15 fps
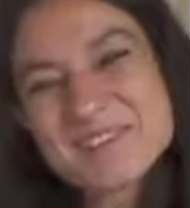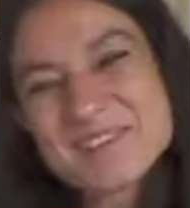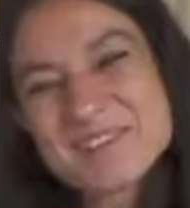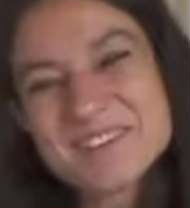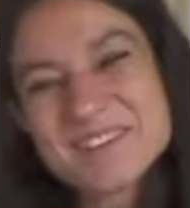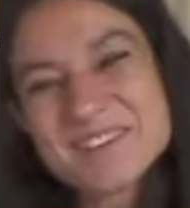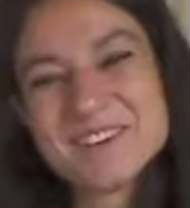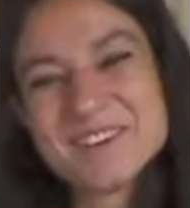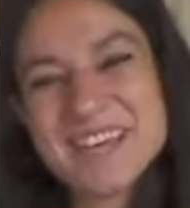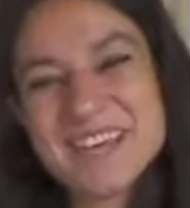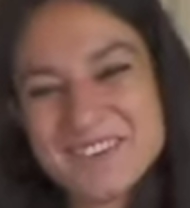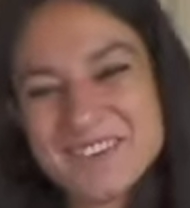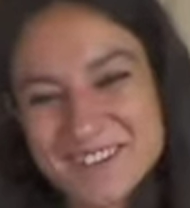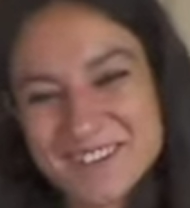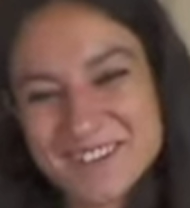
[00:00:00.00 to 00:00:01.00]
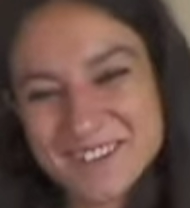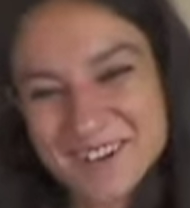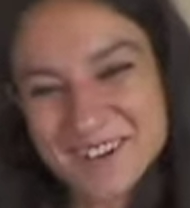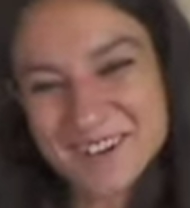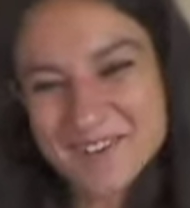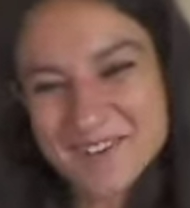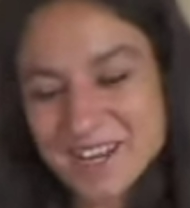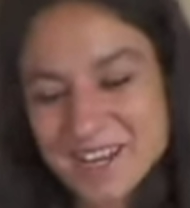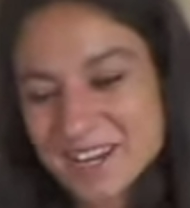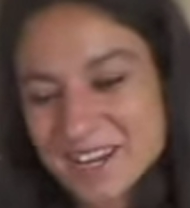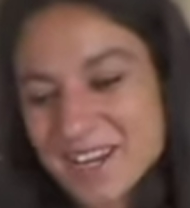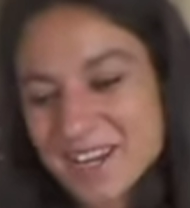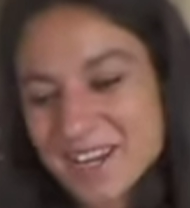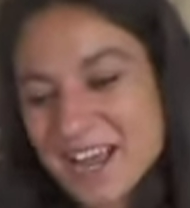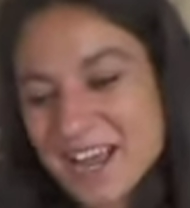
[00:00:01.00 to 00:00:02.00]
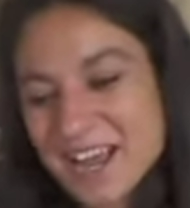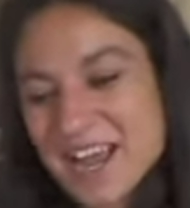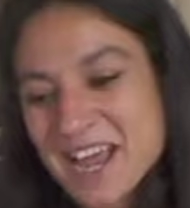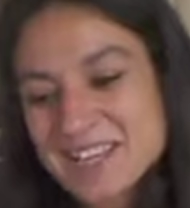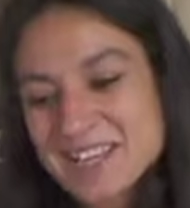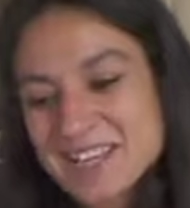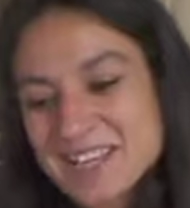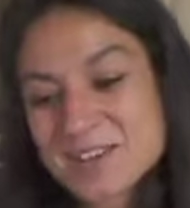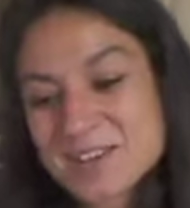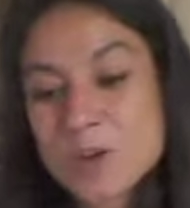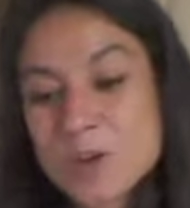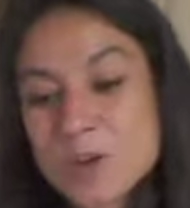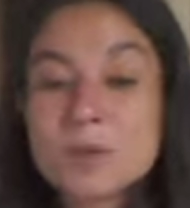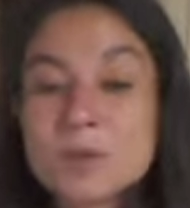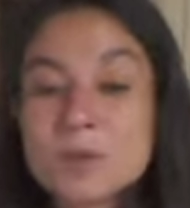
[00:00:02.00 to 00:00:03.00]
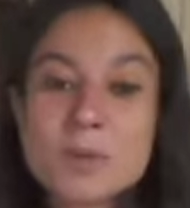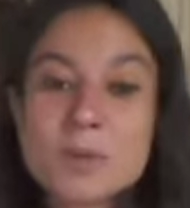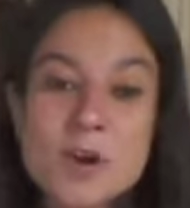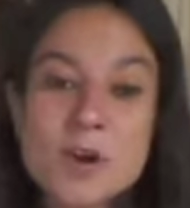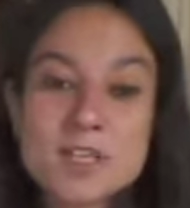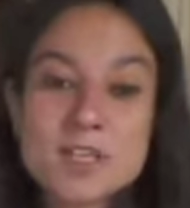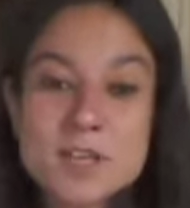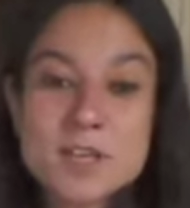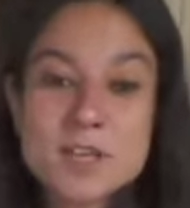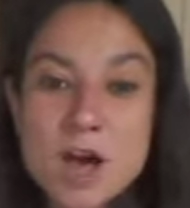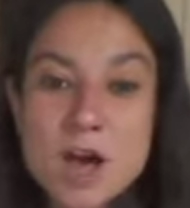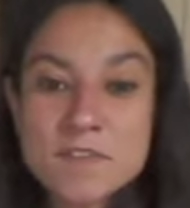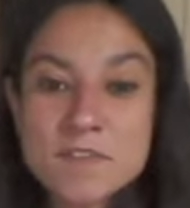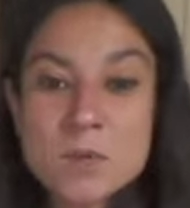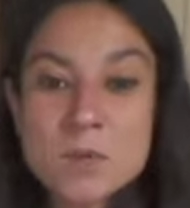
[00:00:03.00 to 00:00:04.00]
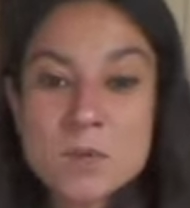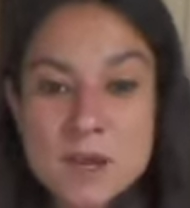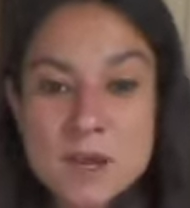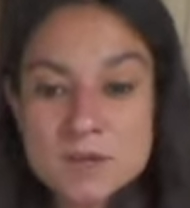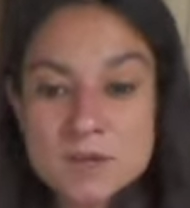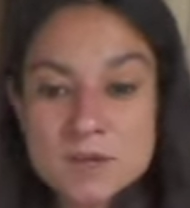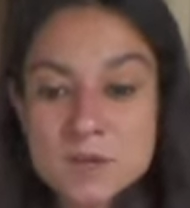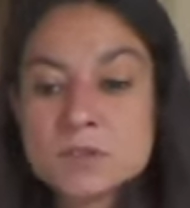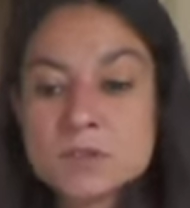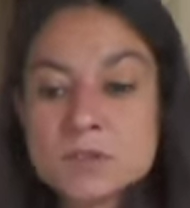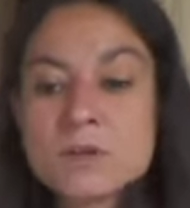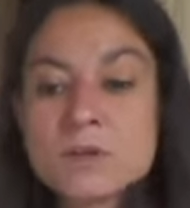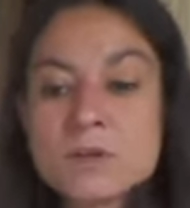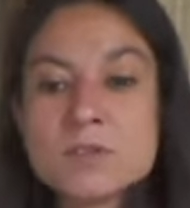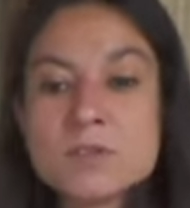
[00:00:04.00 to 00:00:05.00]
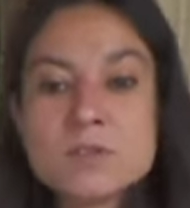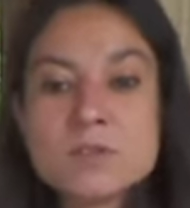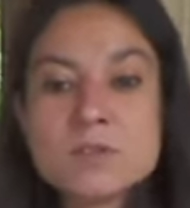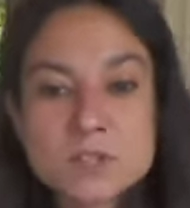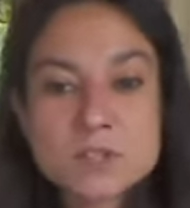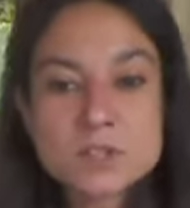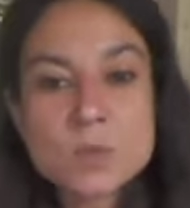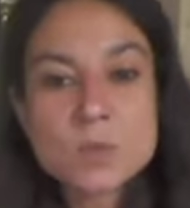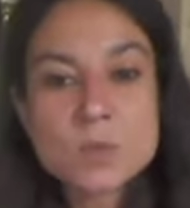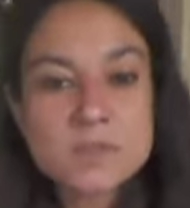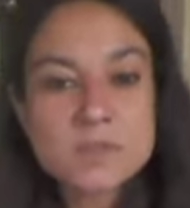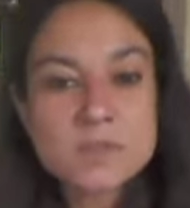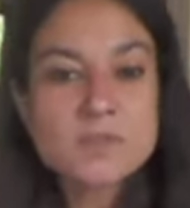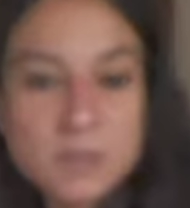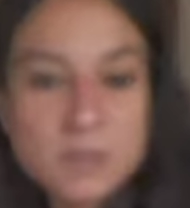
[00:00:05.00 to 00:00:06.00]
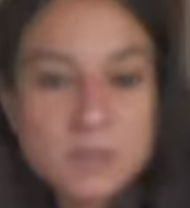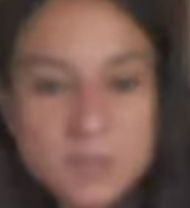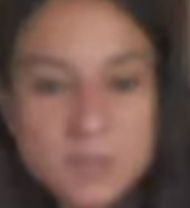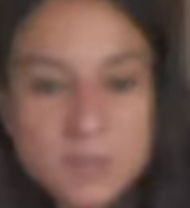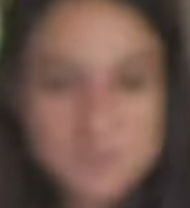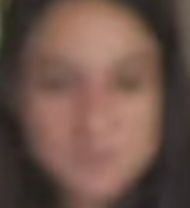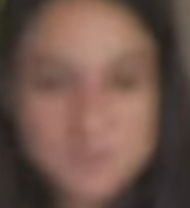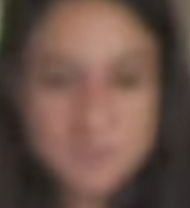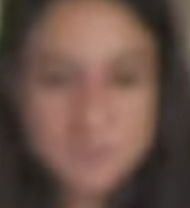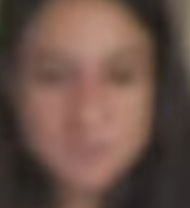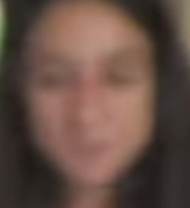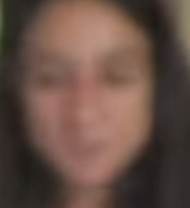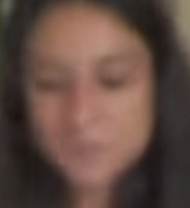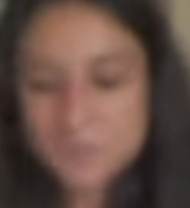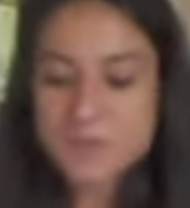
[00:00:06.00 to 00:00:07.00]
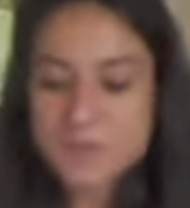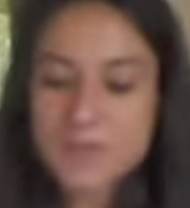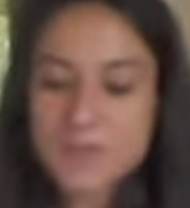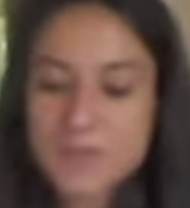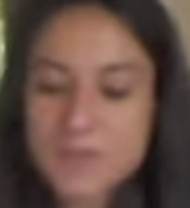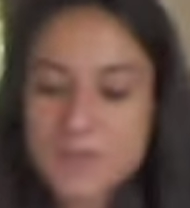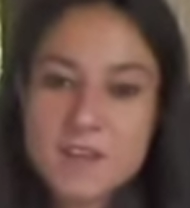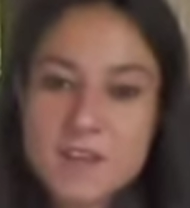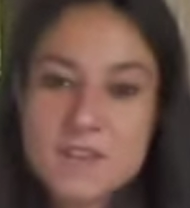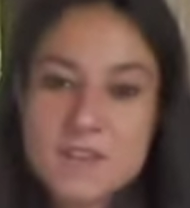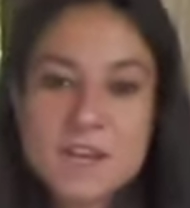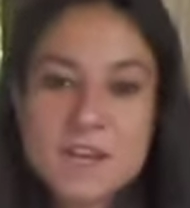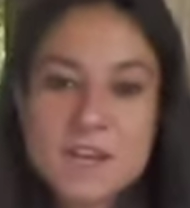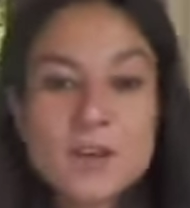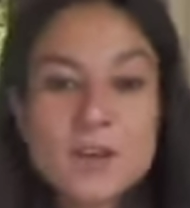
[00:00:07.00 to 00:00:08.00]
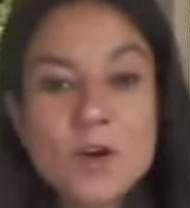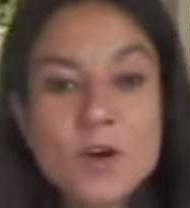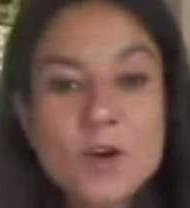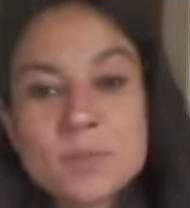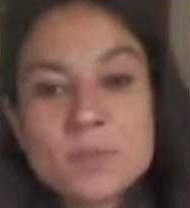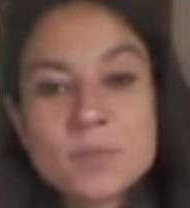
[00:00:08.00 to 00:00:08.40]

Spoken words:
After we gave the theory, I just called the voice of the one who knows what freedom is, and then I called the